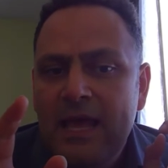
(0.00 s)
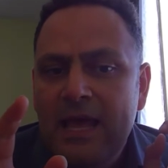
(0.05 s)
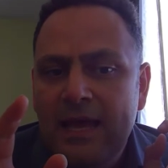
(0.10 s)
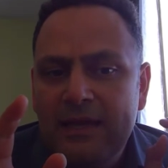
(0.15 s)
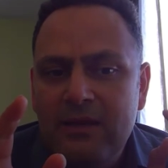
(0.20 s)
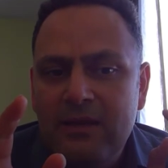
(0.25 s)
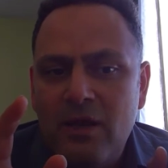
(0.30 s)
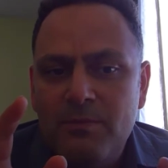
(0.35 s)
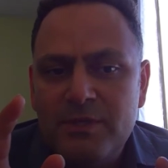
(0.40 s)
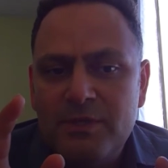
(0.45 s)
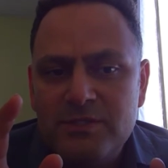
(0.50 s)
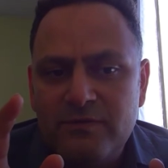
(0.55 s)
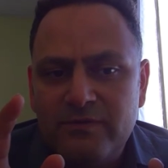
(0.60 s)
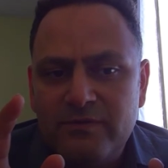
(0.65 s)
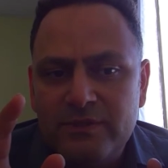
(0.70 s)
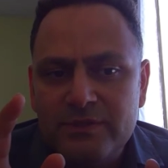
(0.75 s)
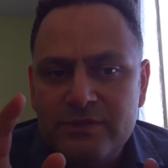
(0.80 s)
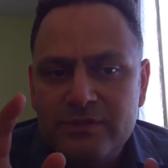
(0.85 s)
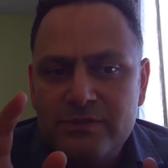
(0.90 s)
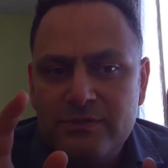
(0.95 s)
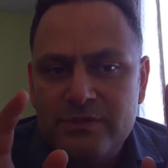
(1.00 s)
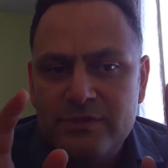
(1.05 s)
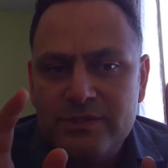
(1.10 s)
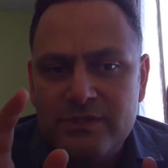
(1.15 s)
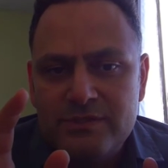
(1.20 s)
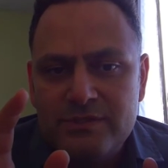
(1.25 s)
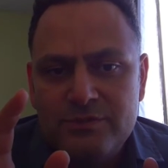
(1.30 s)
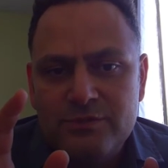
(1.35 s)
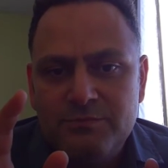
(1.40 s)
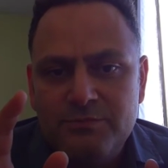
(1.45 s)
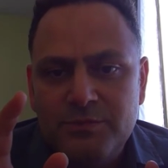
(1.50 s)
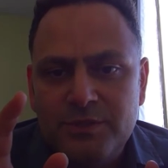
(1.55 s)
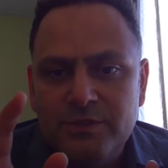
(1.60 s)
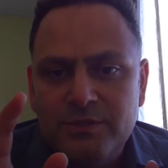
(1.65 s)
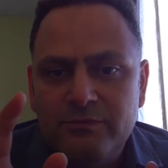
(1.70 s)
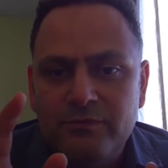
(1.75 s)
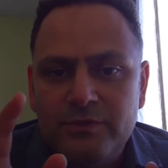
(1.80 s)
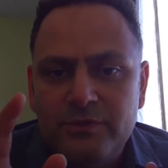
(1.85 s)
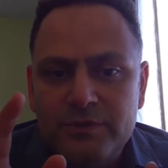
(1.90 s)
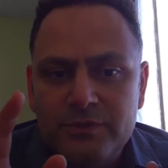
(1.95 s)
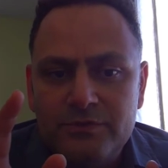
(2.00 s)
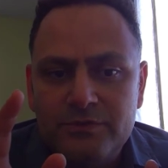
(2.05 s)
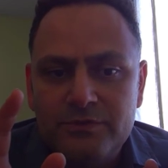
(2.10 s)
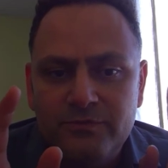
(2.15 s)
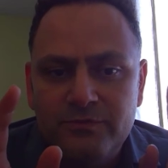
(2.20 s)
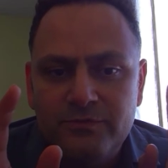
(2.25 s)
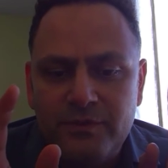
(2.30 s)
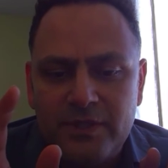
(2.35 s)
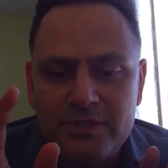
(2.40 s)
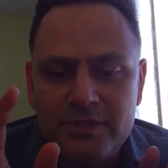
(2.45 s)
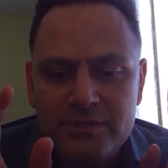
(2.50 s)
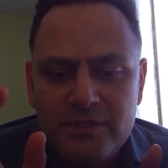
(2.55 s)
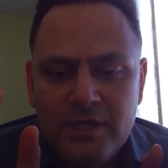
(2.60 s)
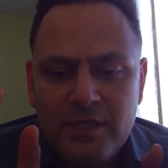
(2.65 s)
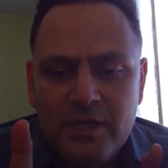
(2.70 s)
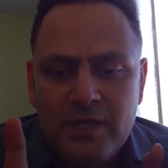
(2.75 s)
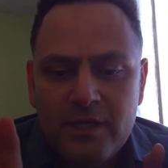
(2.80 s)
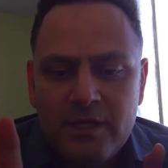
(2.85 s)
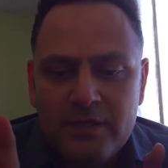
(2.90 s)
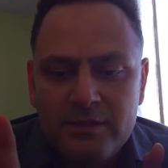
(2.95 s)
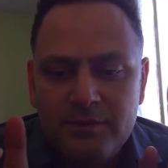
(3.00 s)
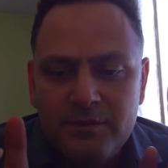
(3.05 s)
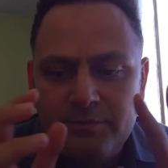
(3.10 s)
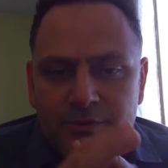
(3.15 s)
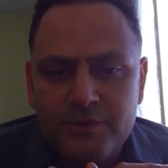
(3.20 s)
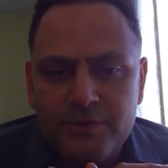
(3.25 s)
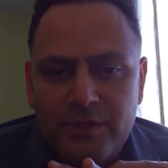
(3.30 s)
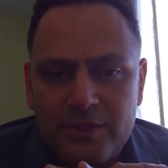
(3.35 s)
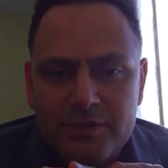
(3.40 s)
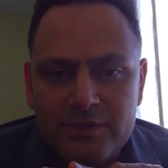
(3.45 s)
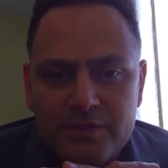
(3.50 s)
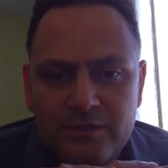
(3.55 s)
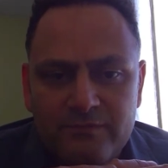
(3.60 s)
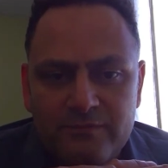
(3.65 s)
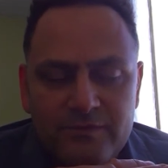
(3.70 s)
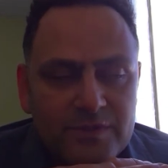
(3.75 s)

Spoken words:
and how much of our resources should be devoted towards the production of the